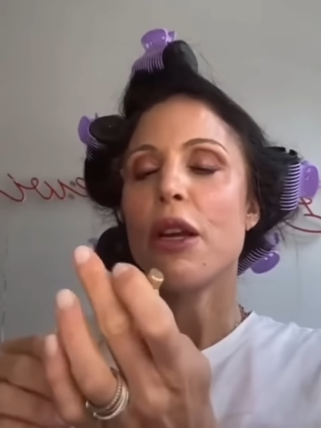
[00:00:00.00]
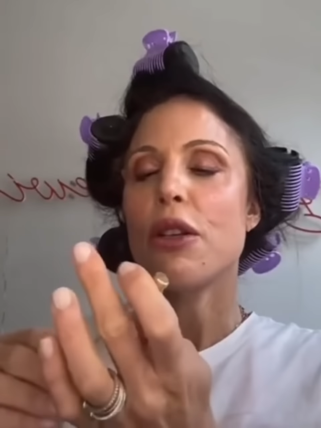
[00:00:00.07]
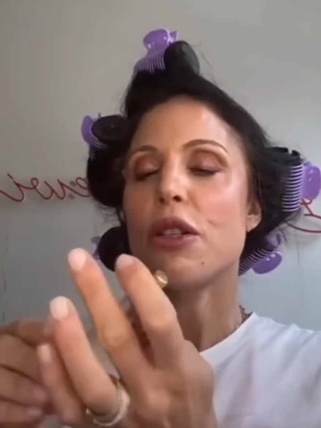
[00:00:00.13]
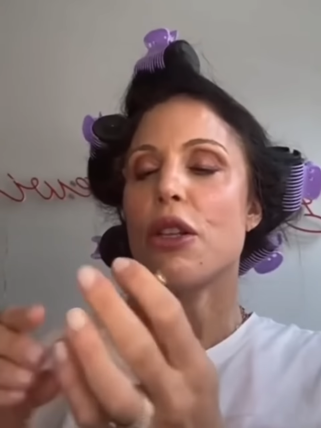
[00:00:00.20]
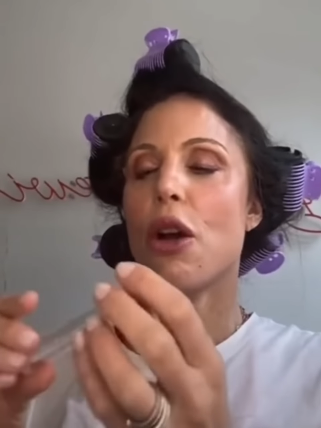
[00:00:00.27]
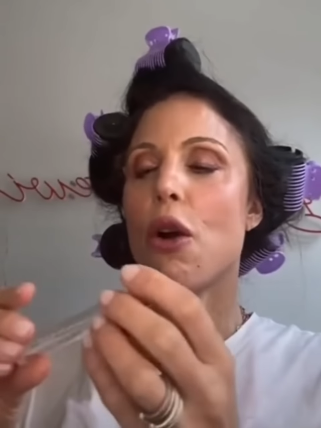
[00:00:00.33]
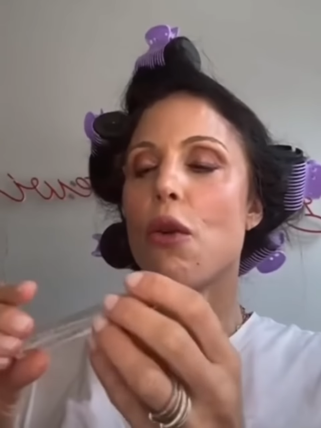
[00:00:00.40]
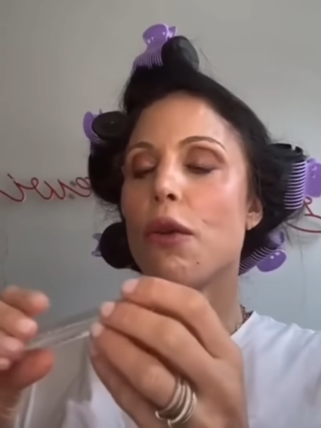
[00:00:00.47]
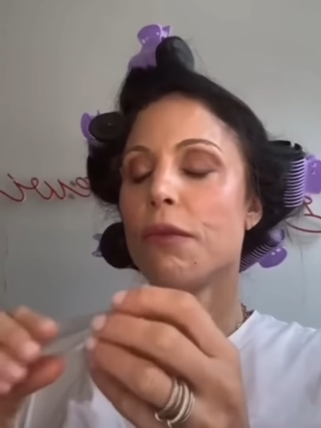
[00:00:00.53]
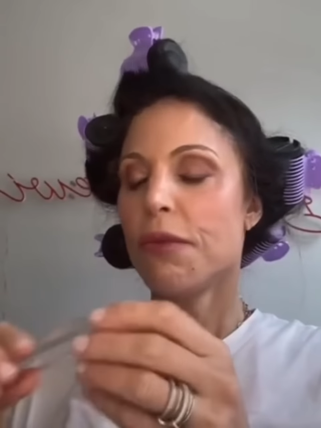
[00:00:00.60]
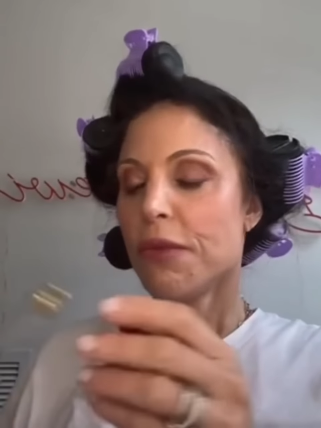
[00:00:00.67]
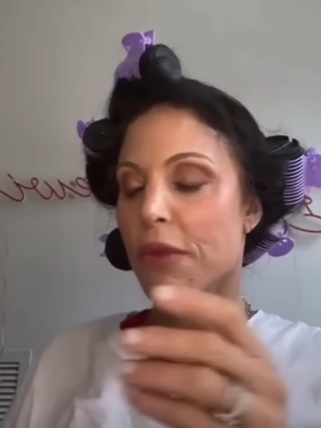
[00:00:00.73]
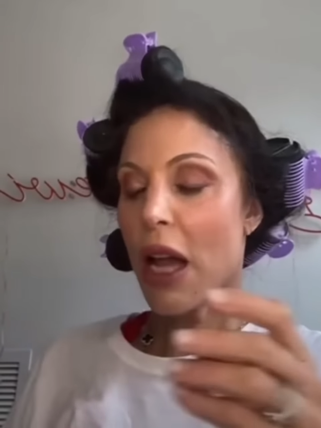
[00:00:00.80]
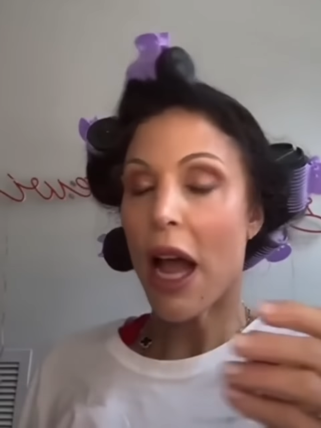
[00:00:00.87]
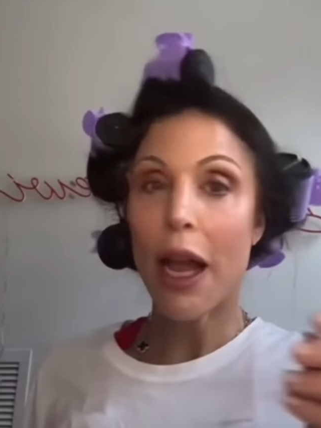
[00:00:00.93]
So
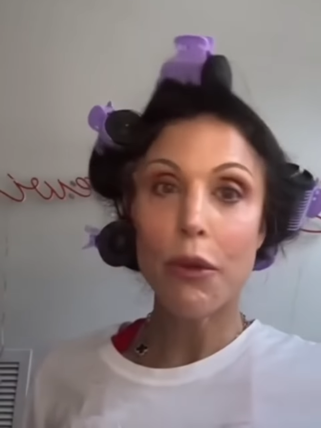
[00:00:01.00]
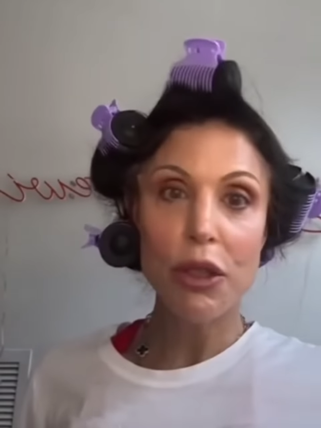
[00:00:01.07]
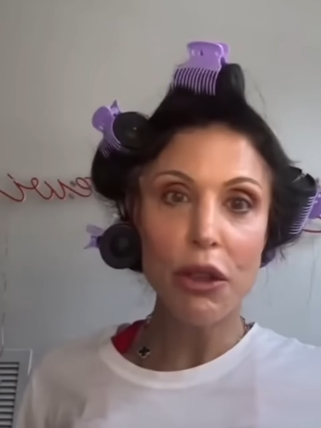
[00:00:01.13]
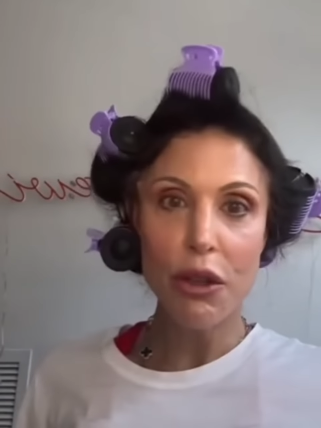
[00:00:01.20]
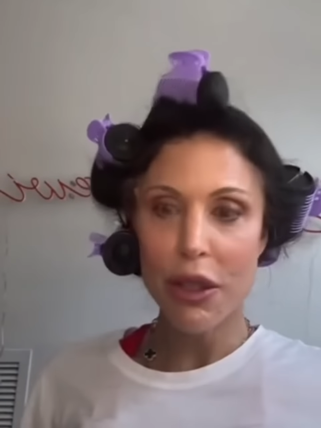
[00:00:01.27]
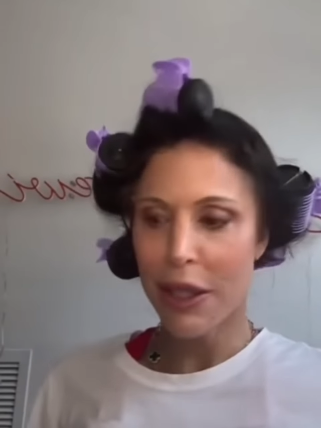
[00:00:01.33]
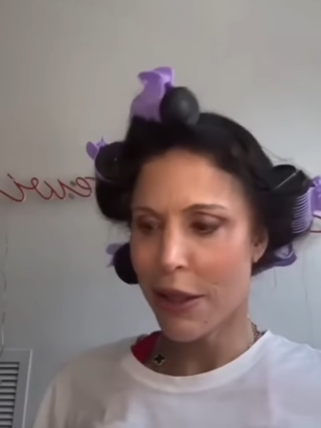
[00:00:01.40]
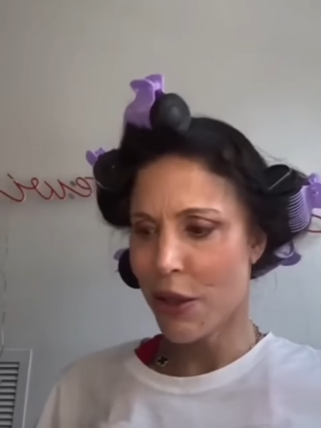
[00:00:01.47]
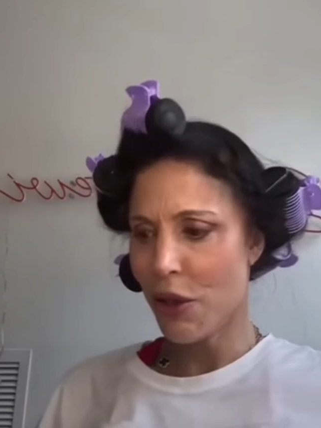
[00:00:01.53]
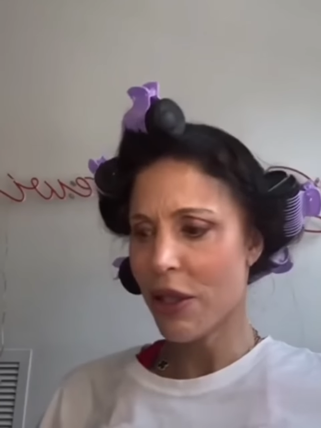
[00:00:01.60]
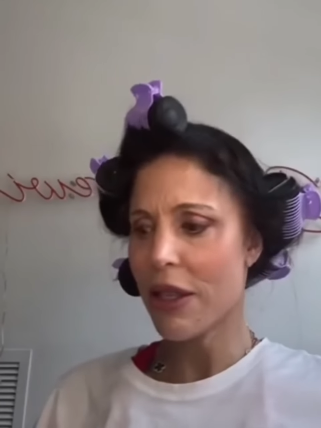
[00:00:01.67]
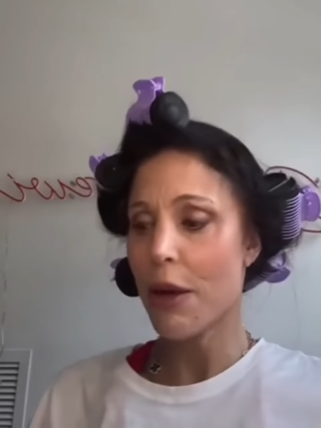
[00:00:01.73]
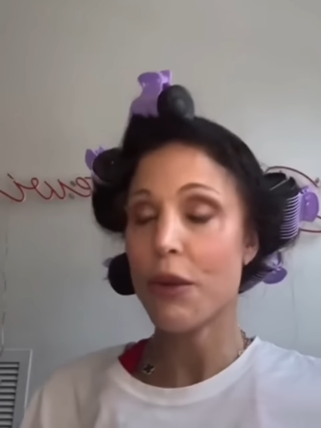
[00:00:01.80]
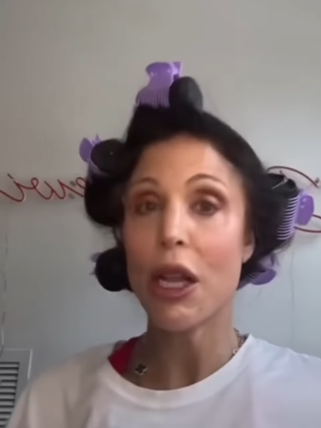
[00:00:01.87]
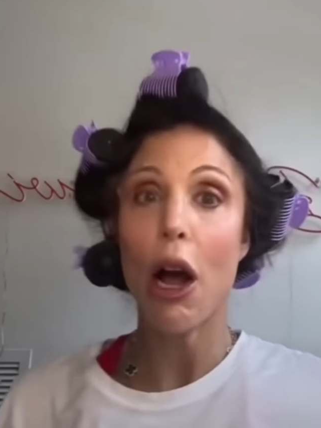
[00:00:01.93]
I was a little sizzle
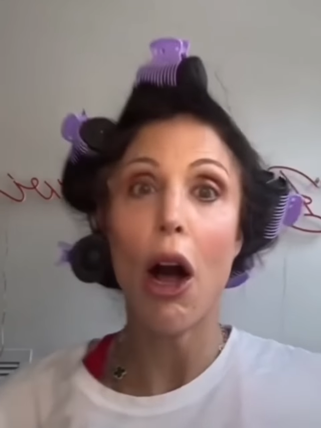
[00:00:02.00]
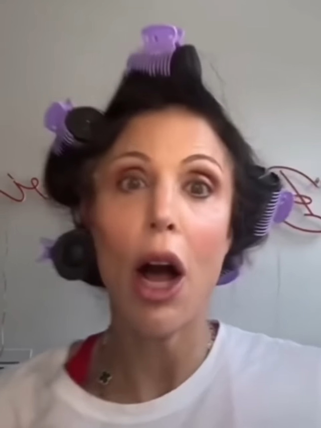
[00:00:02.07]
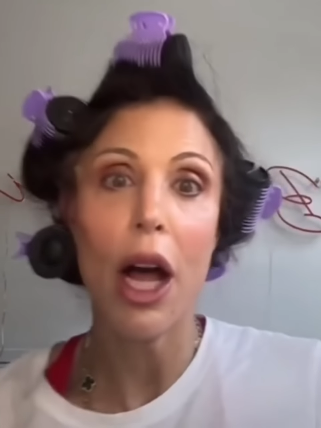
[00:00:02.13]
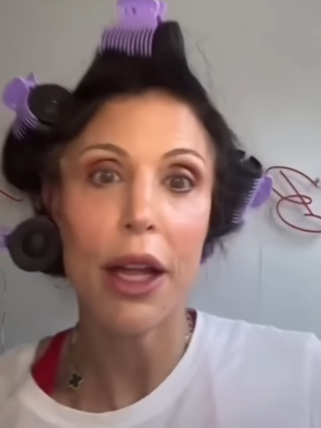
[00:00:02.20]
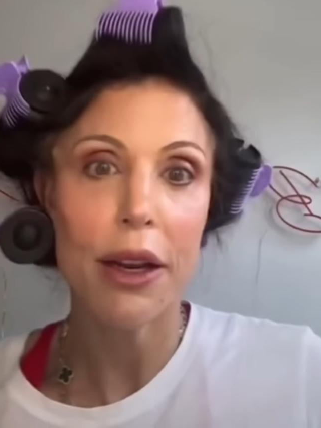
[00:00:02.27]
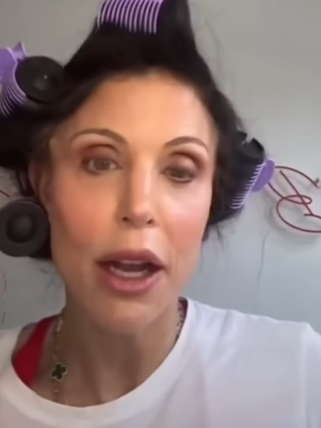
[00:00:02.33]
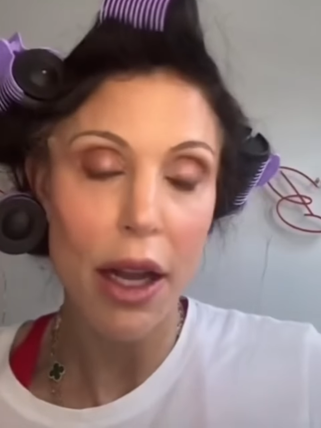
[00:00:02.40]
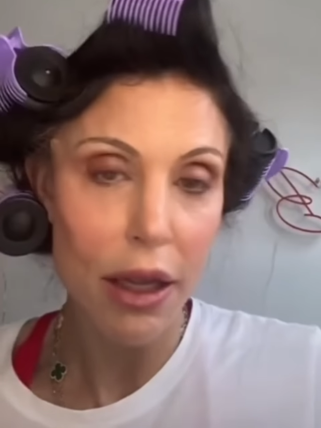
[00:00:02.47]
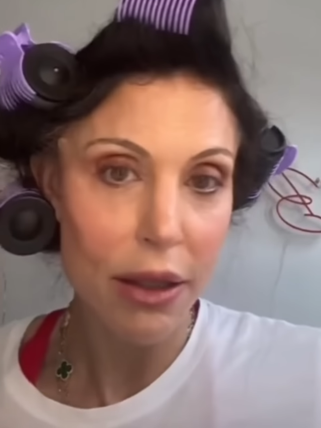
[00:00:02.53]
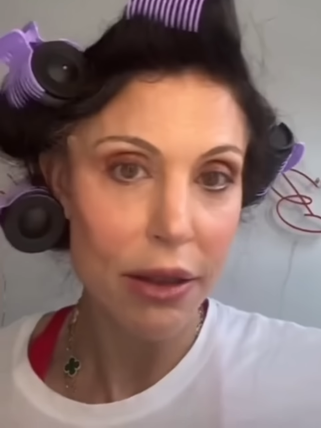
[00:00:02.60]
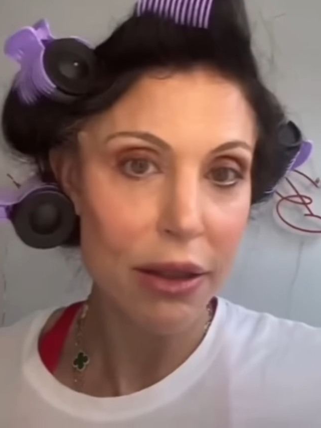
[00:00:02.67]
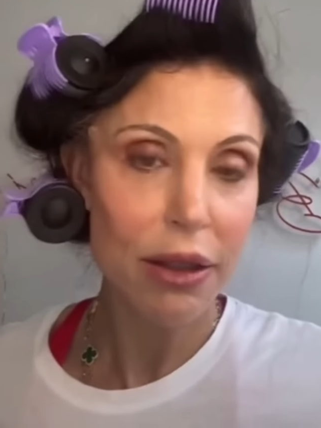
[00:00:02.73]
because I was on